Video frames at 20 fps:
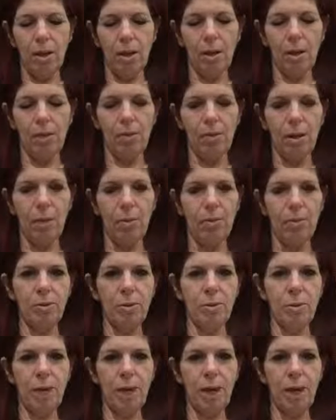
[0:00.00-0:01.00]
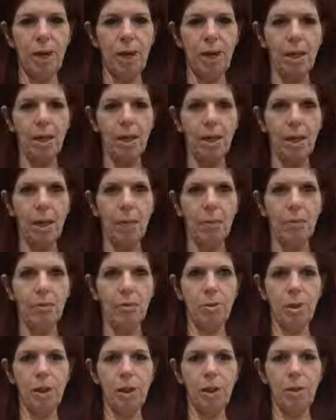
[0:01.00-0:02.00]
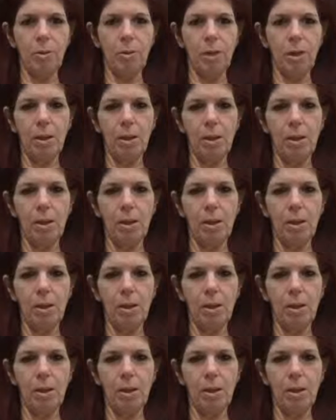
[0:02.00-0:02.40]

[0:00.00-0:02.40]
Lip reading: Because that was in my head, and that was the enemy